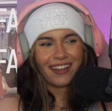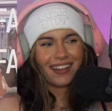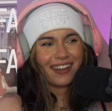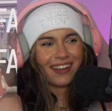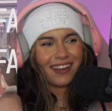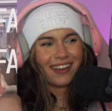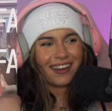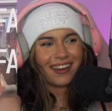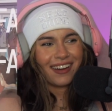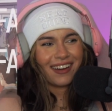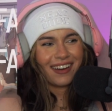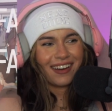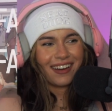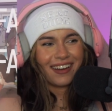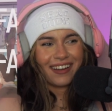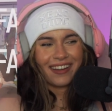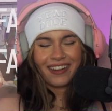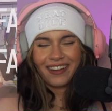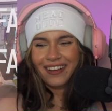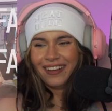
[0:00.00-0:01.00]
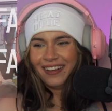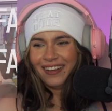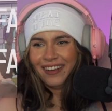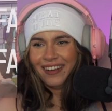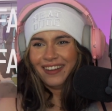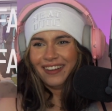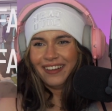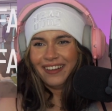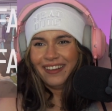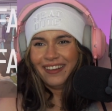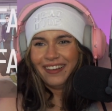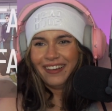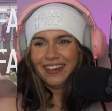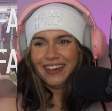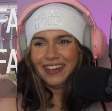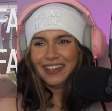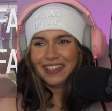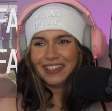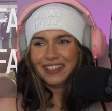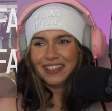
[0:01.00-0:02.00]

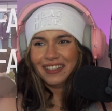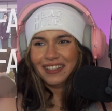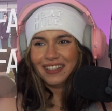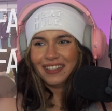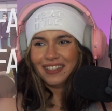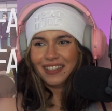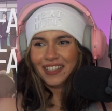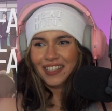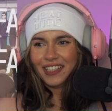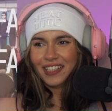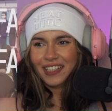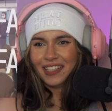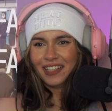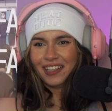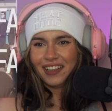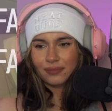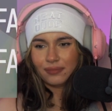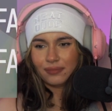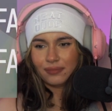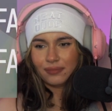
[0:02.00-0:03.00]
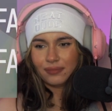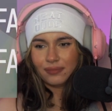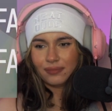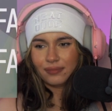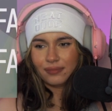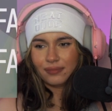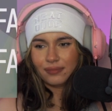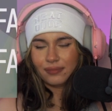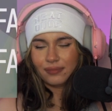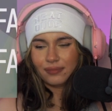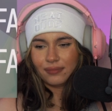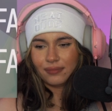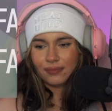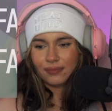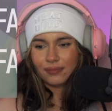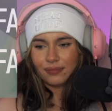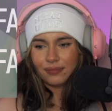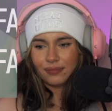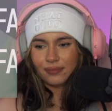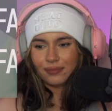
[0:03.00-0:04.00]

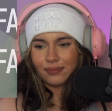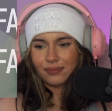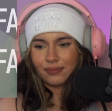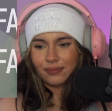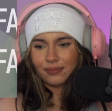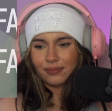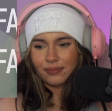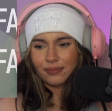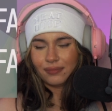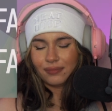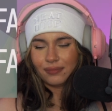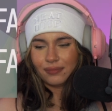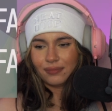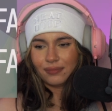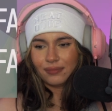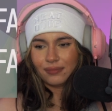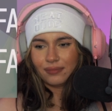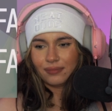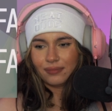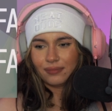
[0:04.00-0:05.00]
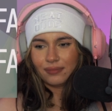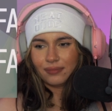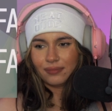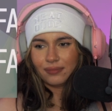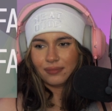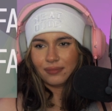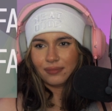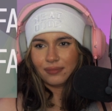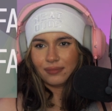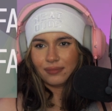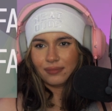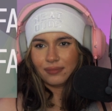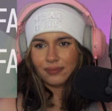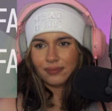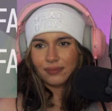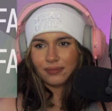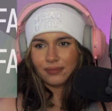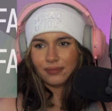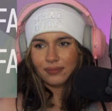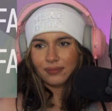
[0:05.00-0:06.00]

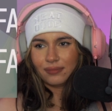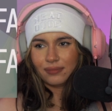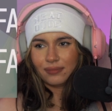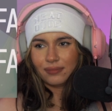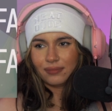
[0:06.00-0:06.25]
Nobody speaks.